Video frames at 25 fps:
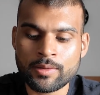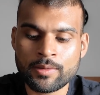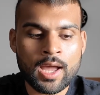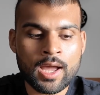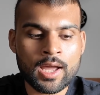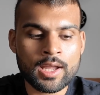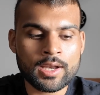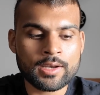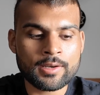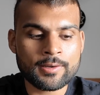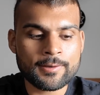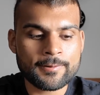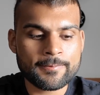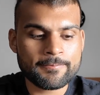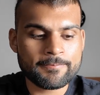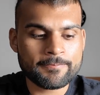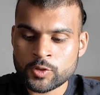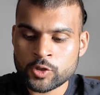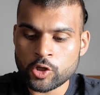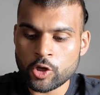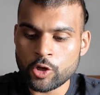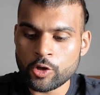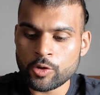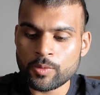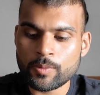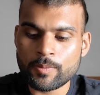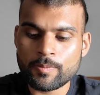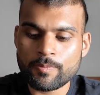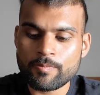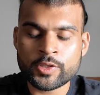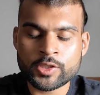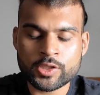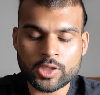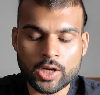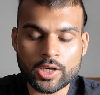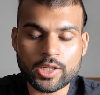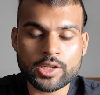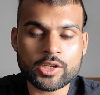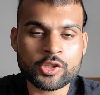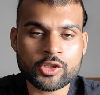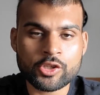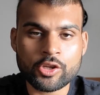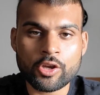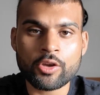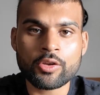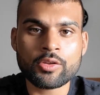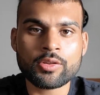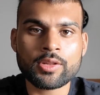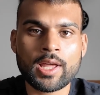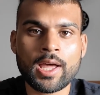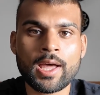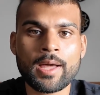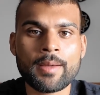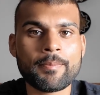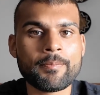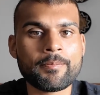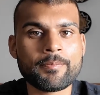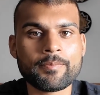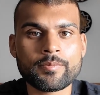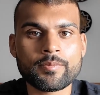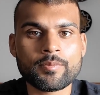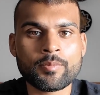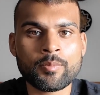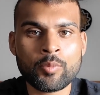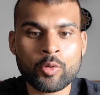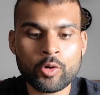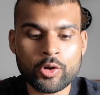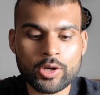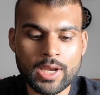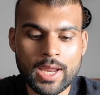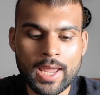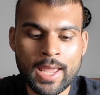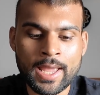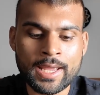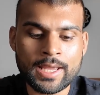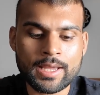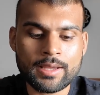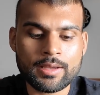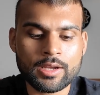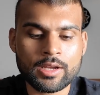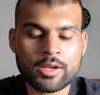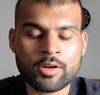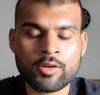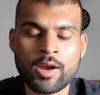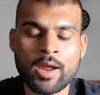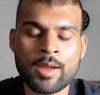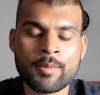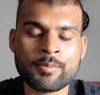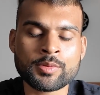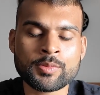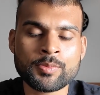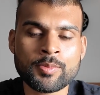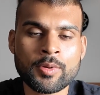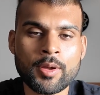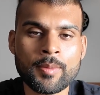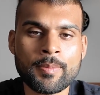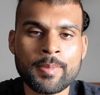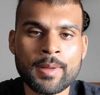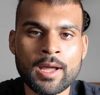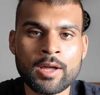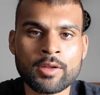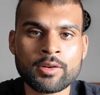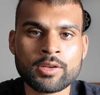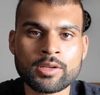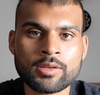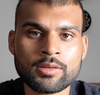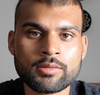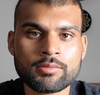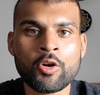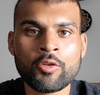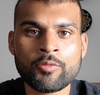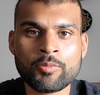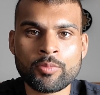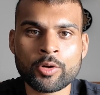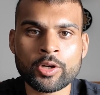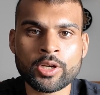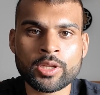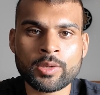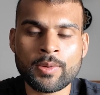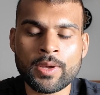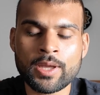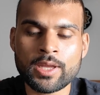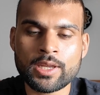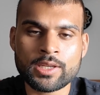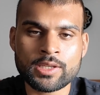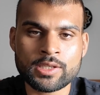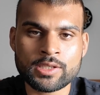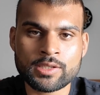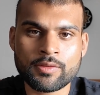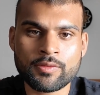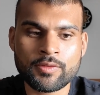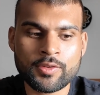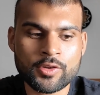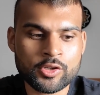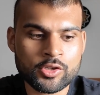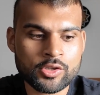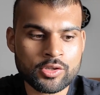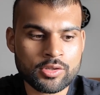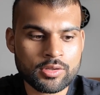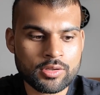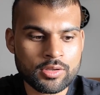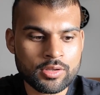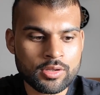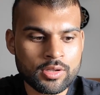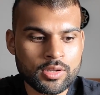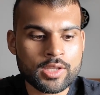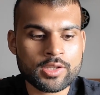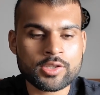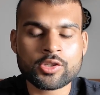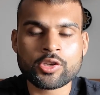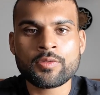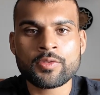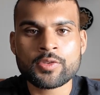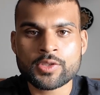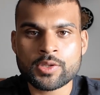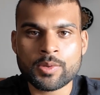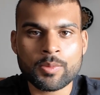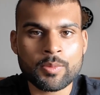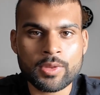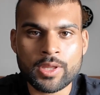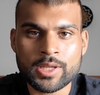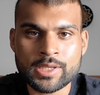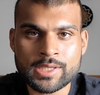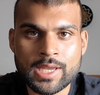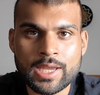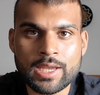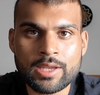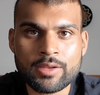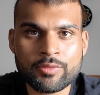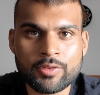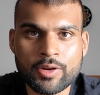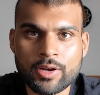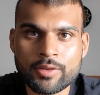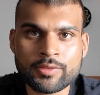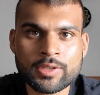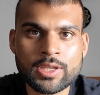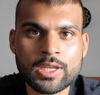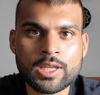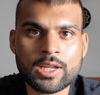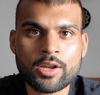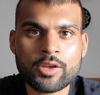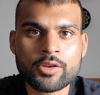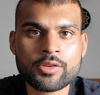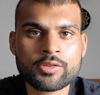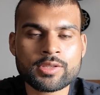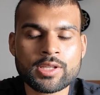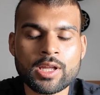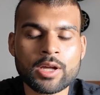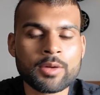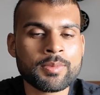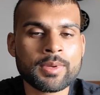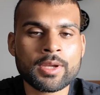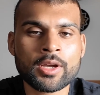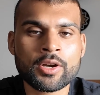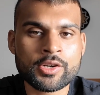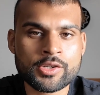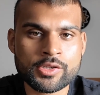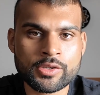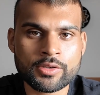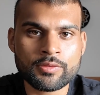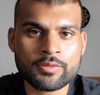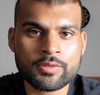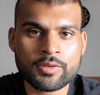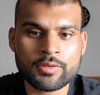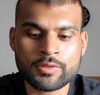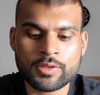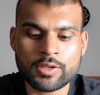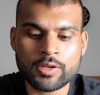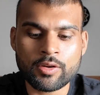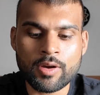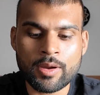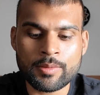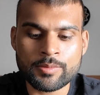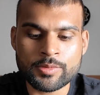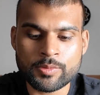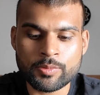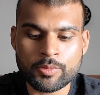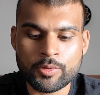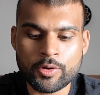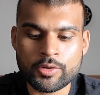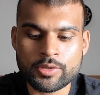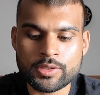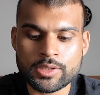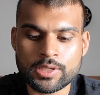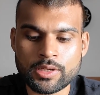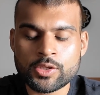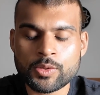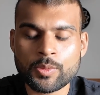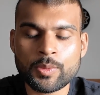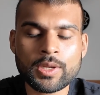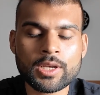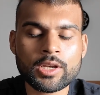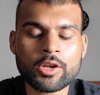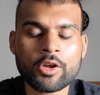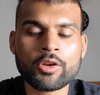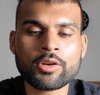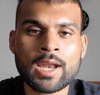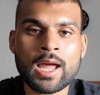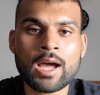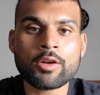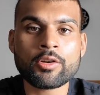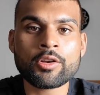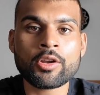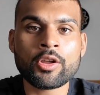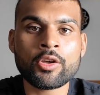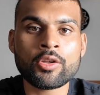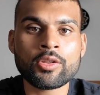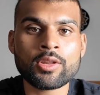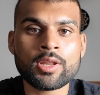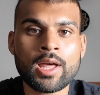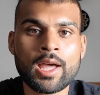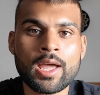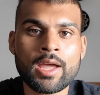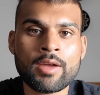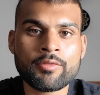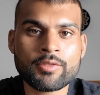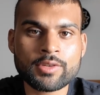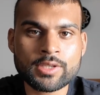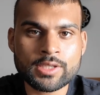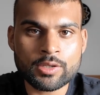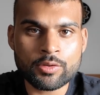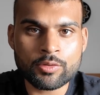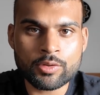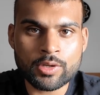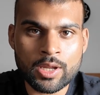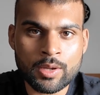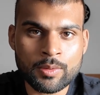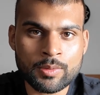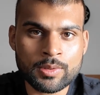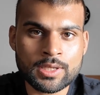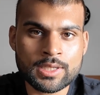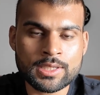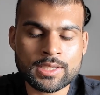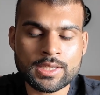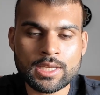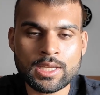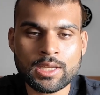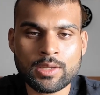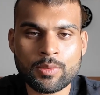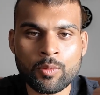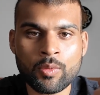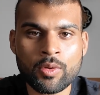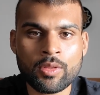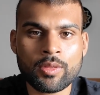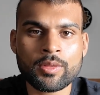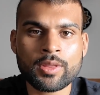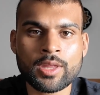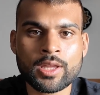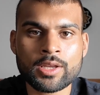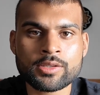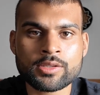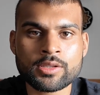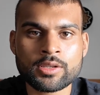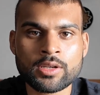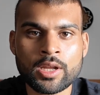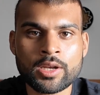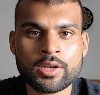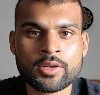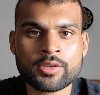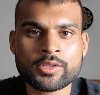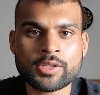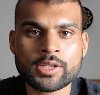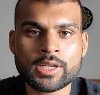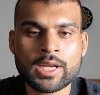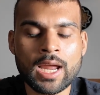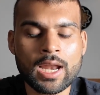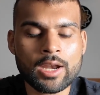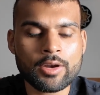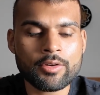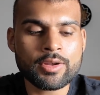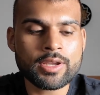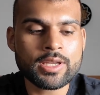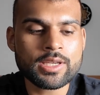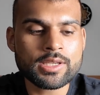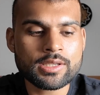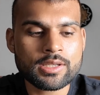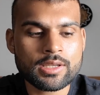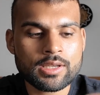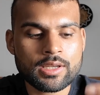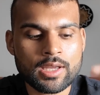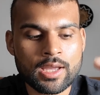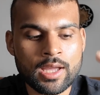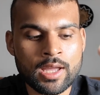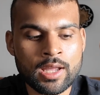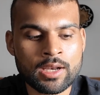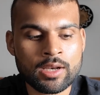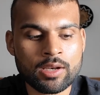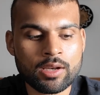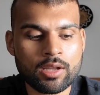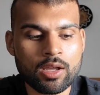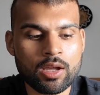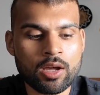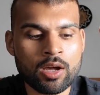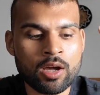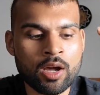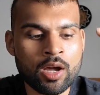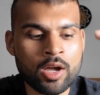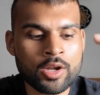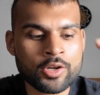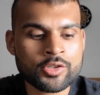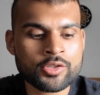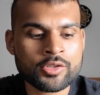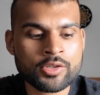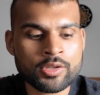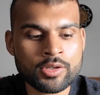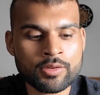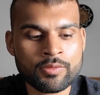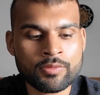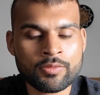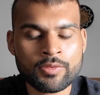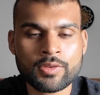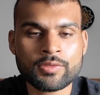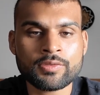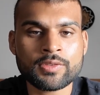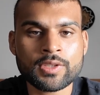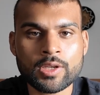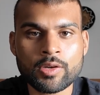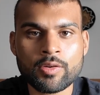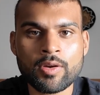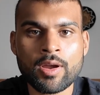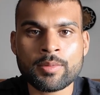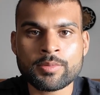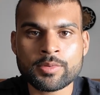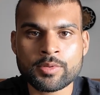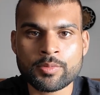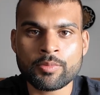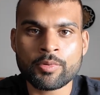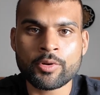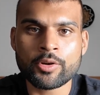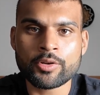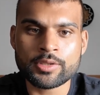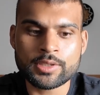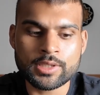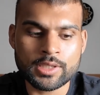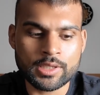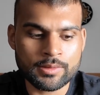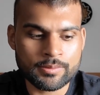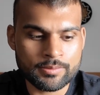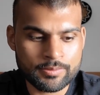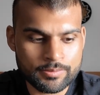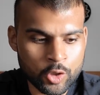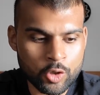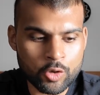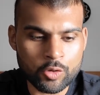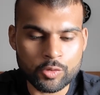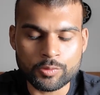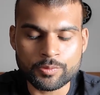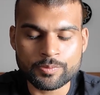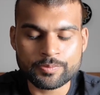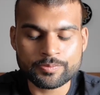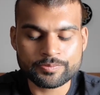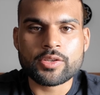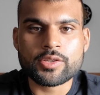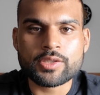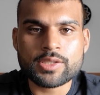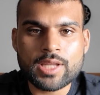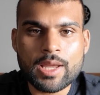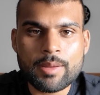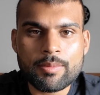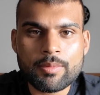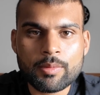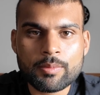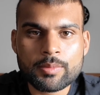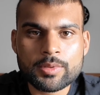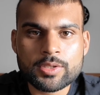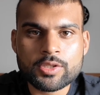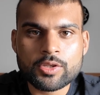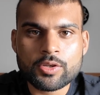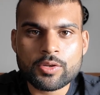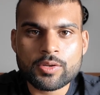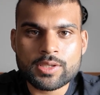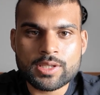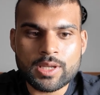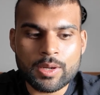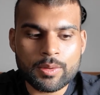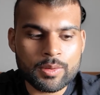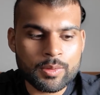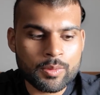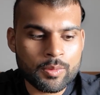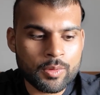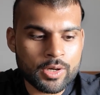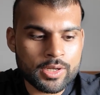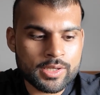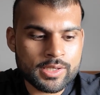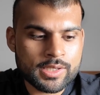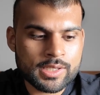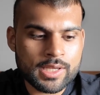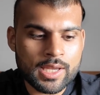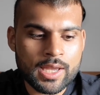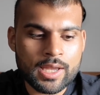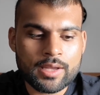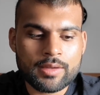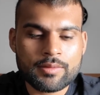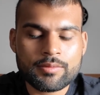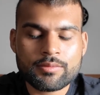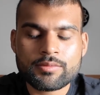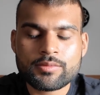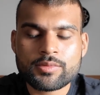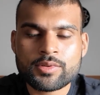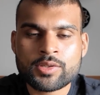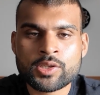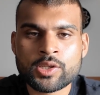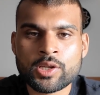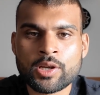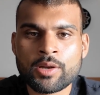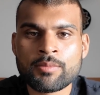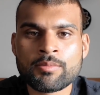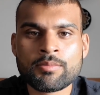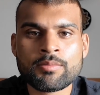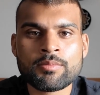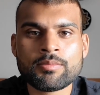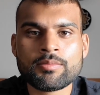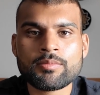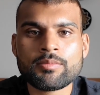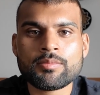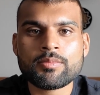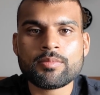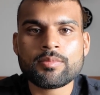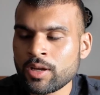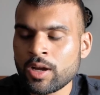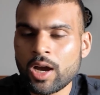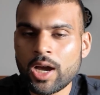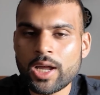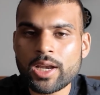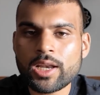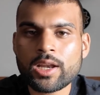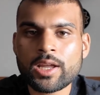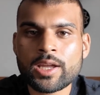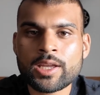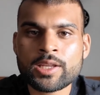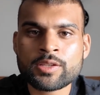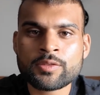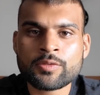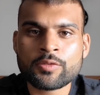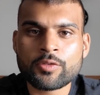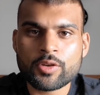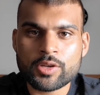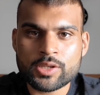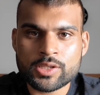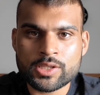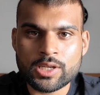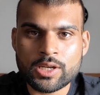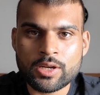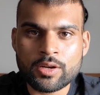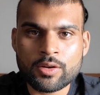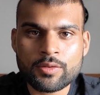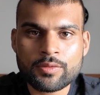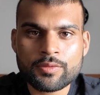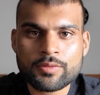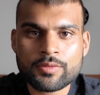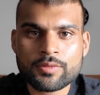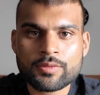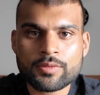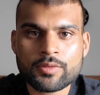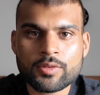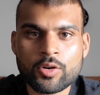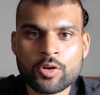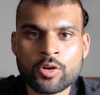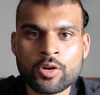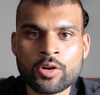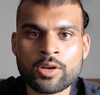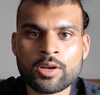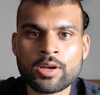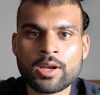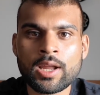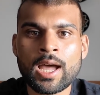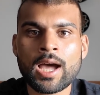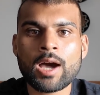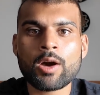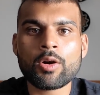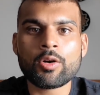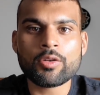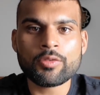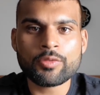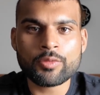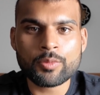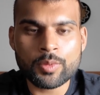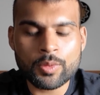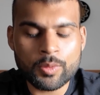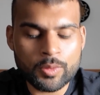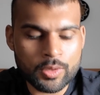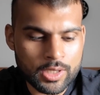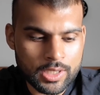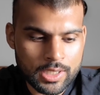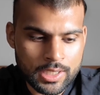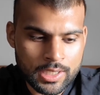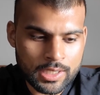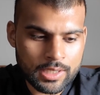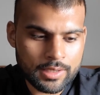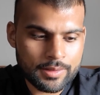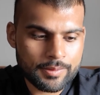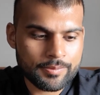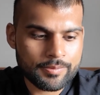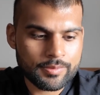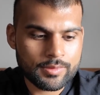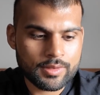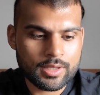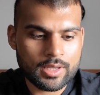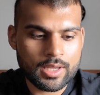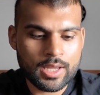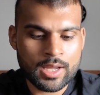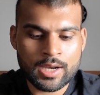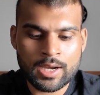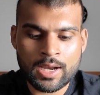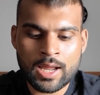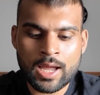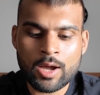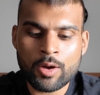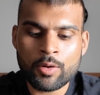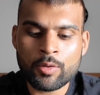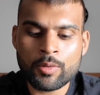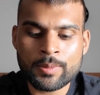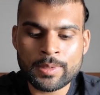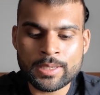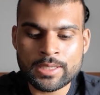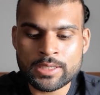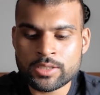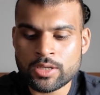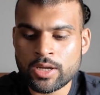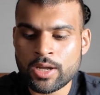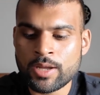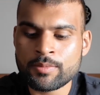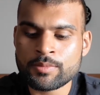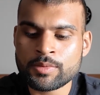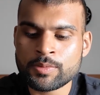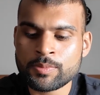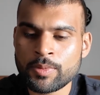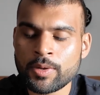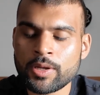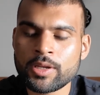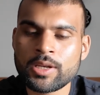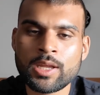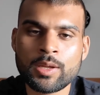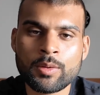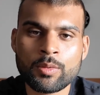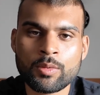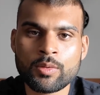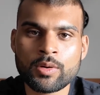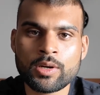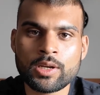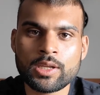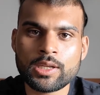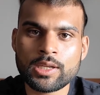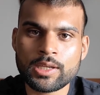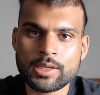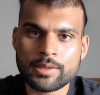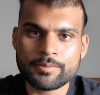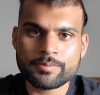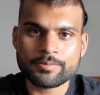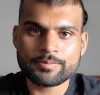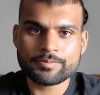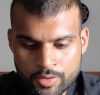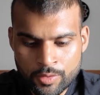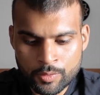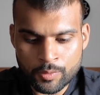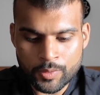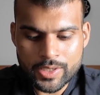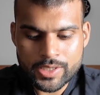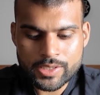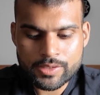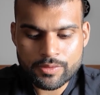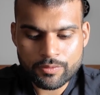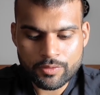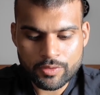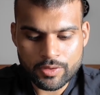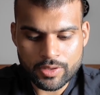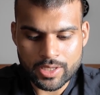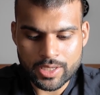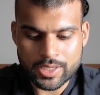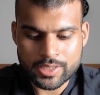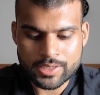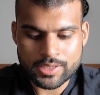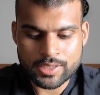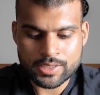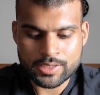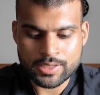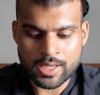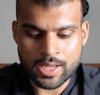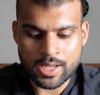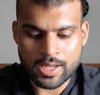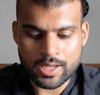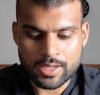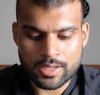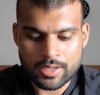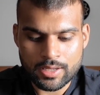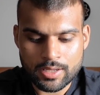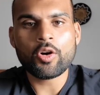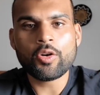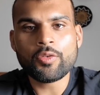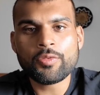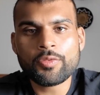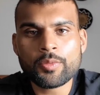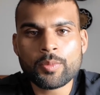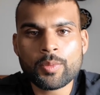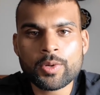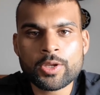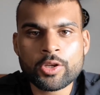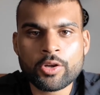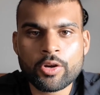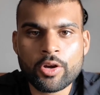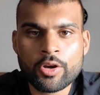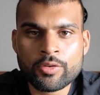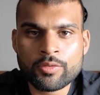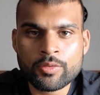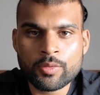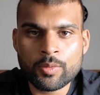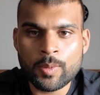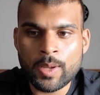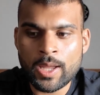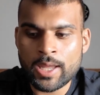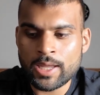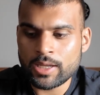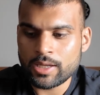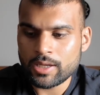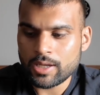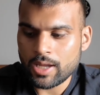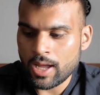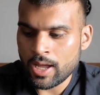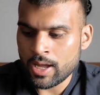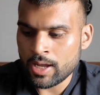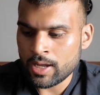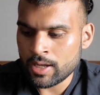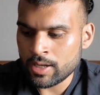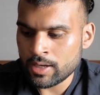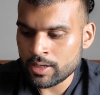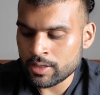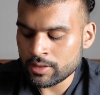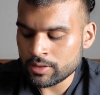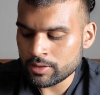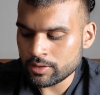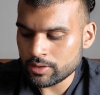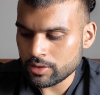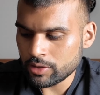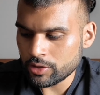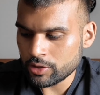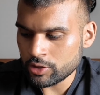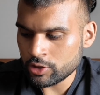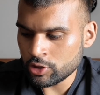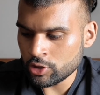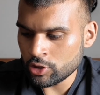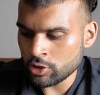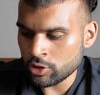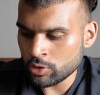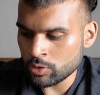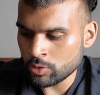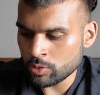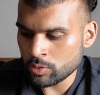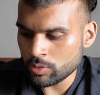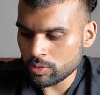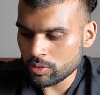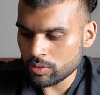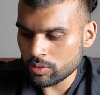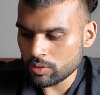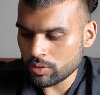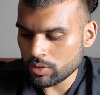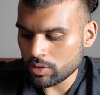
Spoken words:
And so studies show that 0.8 grams per pound of body weight is sufficient. And for someone that's 85 kilos, that would be 150 grams of protein. So we now know that every single day we need to eat 1,900 calories and 150 grams of protein. Cool. So step number 2 is that we want to set some guidelines for ourselves on how often we want to eat and how many times per day we want to eat. The reason for this is that often when you're overweight and you